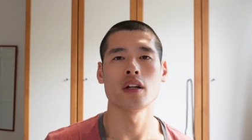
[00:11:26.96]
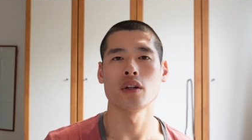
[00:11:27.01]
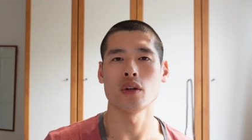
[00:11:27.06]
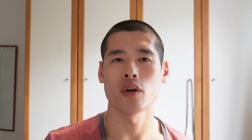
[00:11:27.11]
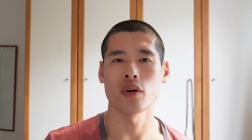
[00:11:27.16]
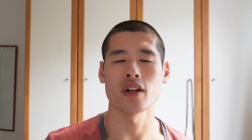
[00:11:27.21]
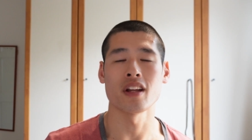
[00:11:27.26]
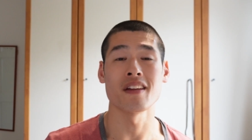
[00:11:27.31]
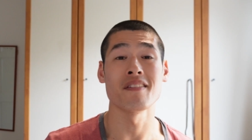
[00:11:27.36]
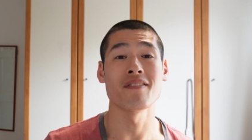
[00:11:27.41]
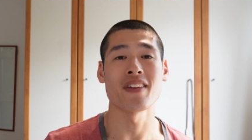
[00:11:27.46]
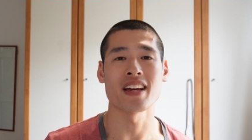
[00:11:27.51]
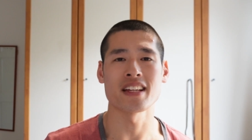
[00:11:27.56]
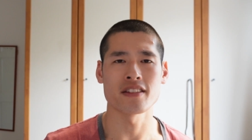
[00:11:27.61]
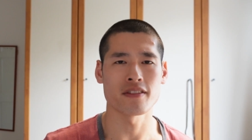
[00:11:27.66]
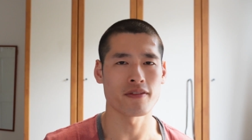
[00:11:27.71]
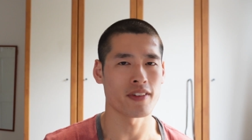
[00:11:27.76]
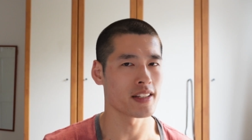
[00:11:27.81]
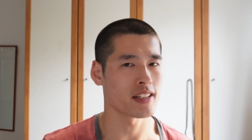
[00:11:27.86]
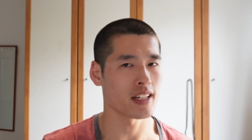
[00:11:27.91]

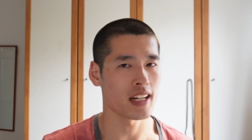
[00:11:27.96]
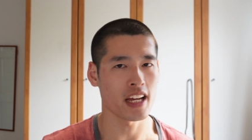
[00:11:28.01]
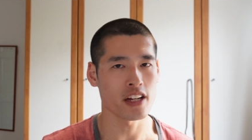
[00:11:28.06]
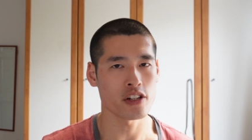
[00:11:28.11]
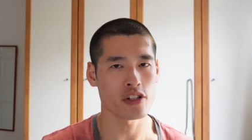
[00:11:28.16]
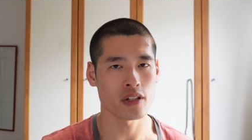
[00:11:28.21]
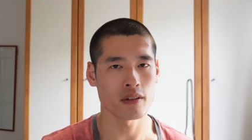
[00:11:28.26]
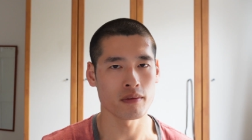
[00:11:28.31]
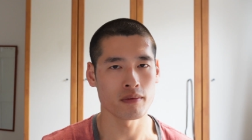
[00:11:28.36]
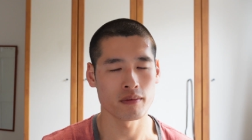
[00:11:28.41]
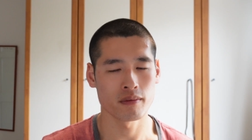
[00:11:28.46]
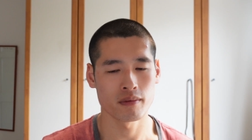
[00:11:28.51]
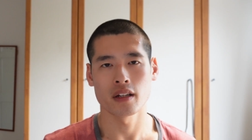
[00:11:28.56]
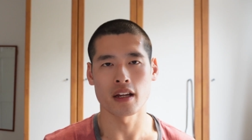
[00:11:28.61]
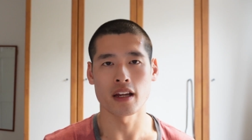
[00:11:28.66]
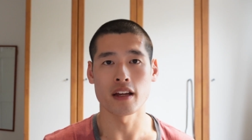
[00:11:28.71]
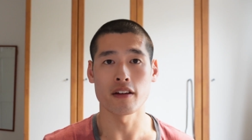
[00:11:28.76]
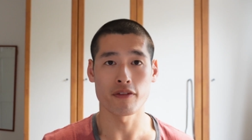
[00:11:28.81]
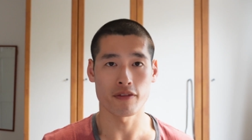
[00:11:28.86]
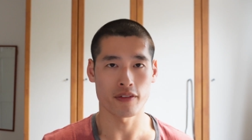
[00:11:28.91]
non-invasive ventilation
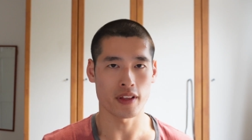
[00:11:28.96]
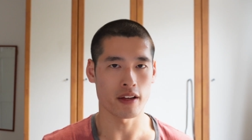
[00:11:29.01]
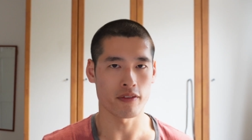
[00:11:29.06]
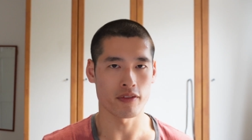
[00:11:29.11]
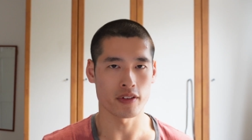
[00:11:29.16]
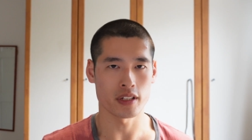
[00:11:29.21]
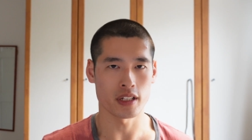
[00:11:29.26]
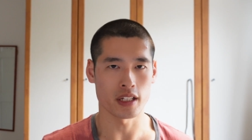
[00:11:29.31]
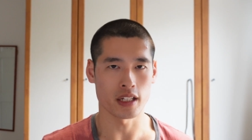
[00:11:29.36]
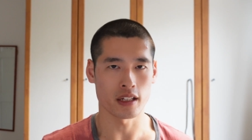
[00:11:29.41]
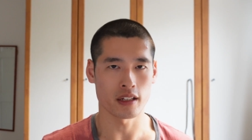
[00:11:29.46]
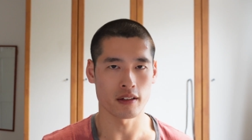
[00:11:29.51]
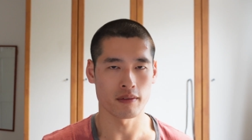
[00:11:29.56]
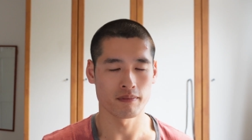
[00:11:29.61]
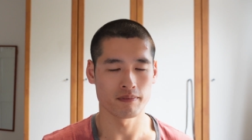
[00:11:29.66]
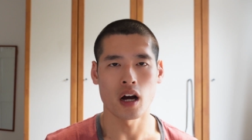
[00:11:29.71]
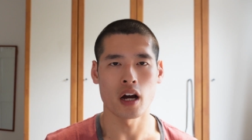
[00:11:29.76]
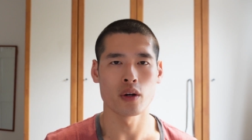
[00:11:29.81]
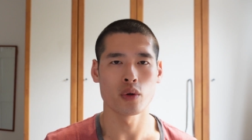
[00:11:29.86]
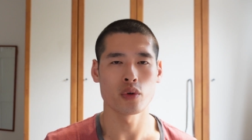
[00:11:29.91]
if they fatigue.
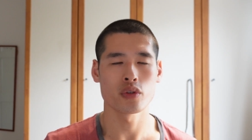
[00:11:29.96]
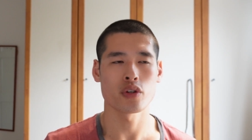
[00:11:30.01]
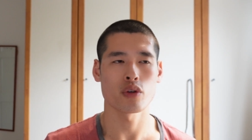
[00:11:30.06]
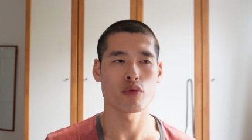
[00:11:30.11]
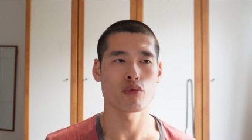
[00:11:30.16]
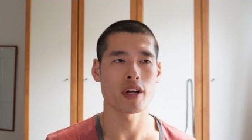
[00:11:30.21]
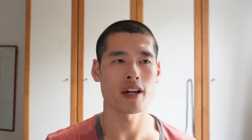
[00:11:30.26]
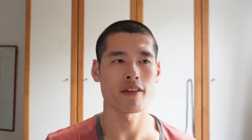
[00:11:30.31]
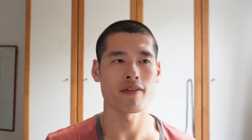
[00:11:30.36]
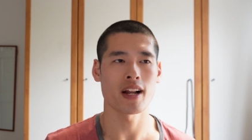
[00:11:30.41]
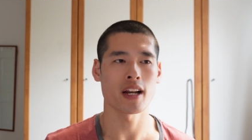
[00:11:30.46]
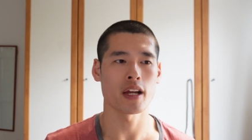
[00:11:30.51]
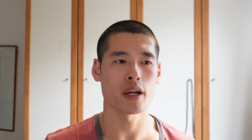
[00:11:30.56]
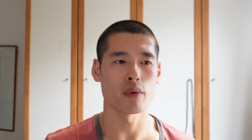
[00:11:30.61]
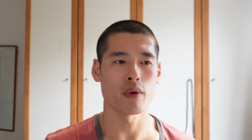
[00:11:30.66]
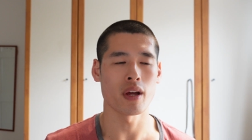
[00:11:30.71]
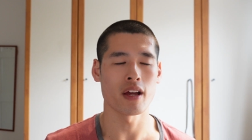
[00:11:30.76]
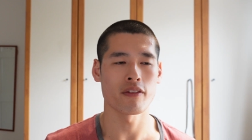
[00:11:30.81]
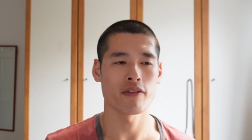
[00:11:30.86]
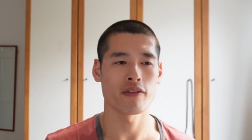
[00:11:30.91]
I'd also
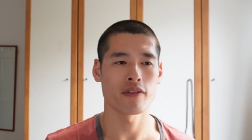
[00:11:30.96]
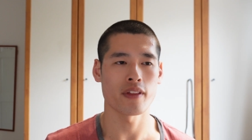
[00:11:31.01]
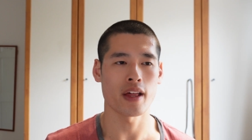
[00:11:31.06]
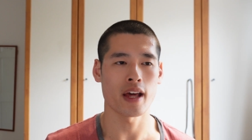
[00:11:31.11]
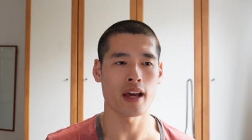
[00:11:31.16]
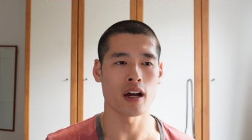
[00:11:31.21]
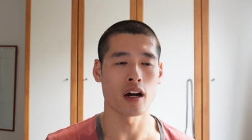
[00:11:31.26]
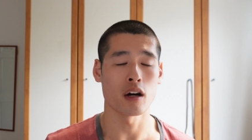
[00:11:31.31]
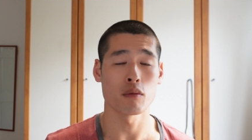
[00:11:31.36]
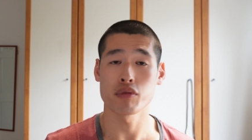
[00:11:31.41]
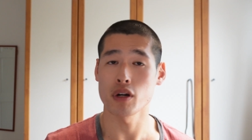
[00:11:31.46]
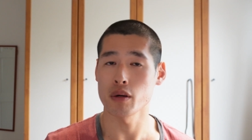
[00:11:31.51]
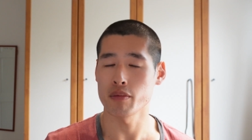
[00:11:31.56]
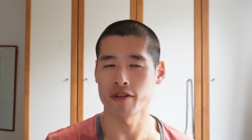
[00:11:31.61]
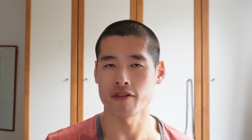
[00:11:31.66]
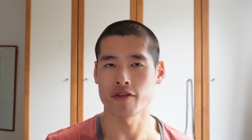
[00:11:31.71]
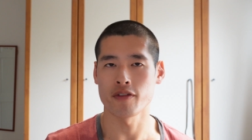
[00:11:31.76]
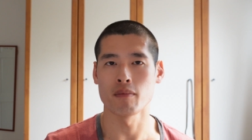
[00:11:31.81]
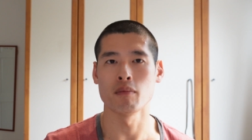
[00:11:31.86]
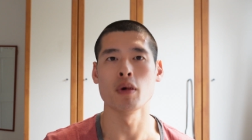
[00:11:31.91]
reevaluate if they are
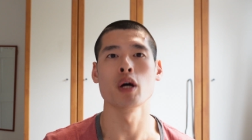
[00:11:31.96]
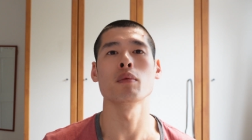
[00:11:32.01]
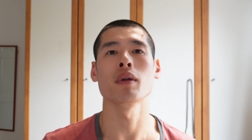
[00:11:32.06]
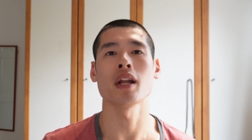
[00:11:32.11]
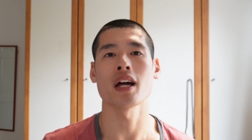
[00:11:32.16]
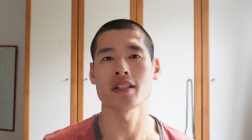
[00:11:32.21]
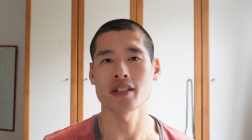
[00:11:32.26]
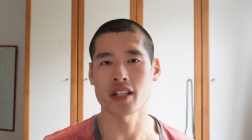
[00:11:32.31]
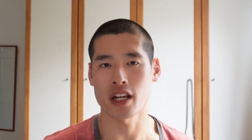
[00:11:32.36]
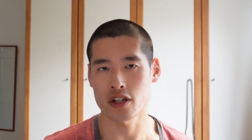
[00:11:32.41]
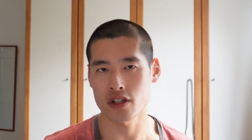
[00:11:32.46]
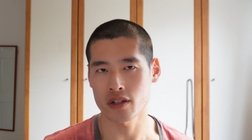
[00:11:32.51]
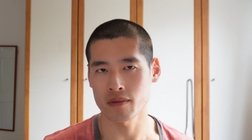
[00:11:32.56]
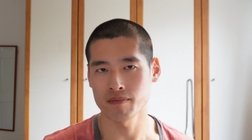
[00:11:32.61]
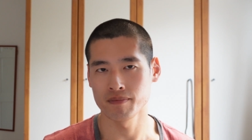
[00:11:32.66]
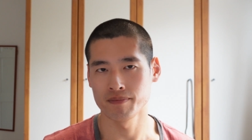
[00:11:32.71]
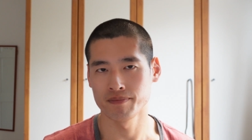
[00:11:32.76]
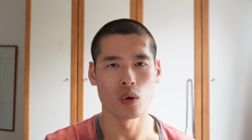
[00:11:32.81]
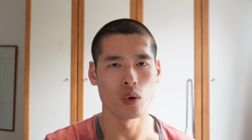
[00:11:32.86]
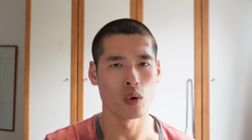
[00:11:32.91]
appropriate for mobilization
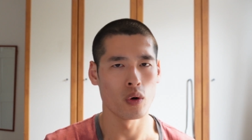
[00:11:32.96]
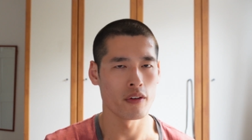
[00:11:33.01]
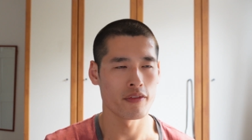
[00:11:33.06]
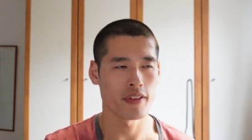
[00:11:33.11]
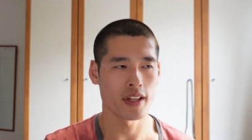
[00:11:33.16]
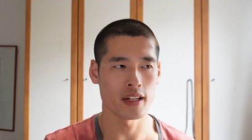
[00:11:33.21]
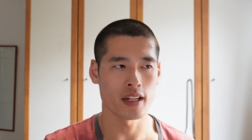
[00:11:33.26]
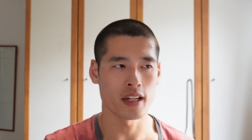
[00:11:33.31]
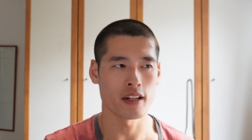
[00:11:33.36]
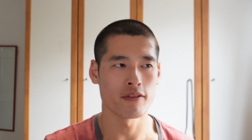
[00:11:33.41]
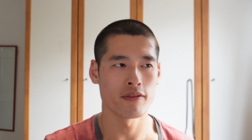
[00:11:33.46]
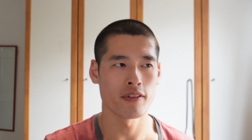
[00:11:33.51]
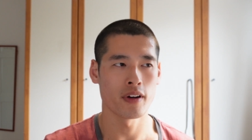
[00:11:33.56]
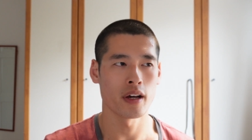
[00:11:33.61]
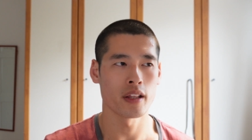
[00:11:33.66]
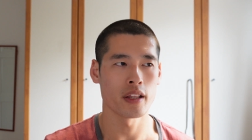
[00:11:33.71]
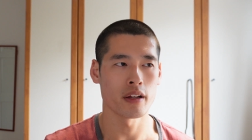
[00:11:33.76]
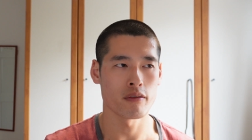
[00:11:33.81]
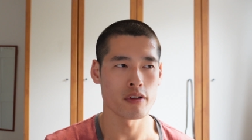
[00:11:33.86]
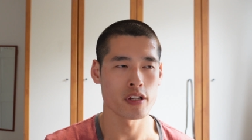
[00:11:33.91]
or if they need
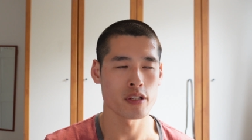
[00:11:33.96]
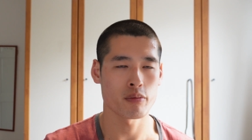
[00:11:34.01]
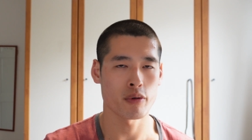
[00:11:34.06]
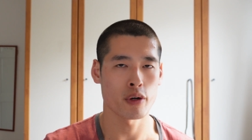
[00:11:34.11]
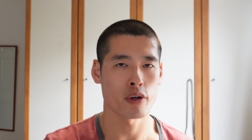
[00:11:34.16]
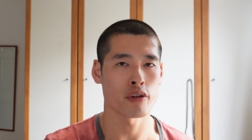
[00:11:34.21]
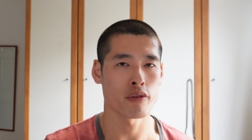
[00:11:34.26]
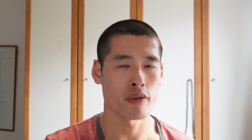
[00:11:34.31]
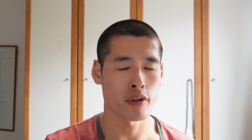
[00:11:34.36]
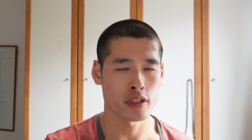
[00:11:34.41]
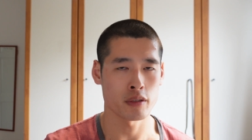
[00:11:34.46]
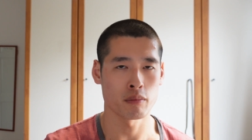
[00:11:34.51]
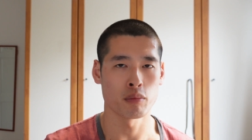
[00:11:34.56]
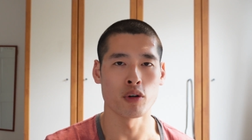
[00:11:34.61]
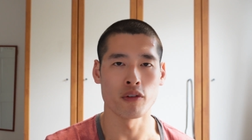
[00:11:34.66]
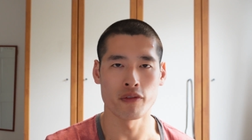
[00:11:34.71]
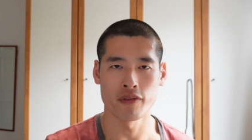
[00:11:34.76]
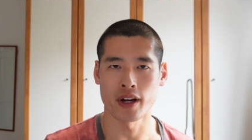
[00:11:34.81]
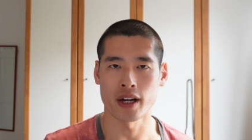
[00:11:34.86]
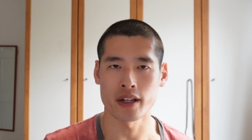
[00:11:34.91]
further respiratory
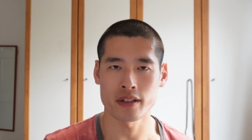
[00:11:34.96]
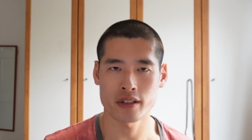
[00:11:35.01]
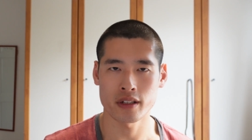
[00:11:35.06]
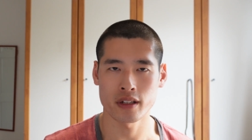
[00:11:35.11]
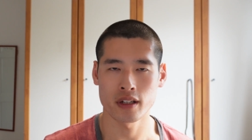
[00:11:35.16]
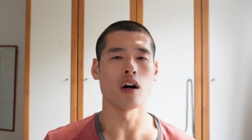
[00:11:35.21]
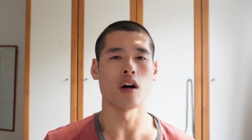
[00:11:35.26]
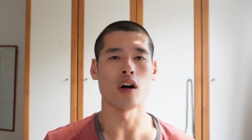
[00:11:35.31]
support first.